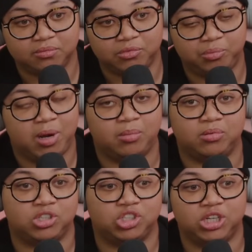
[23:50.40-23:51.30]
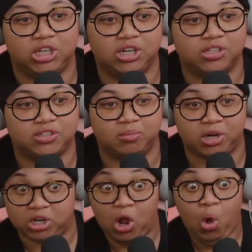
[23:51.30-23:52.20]
Probably should have learned some
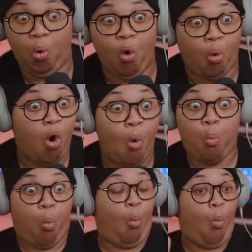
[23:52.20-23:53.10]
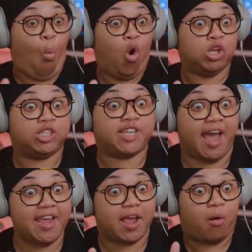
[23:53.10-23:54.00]
more. Ooh!
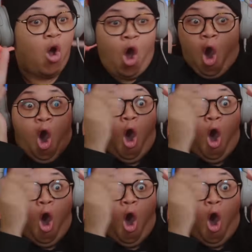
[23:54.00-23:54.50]
Damn.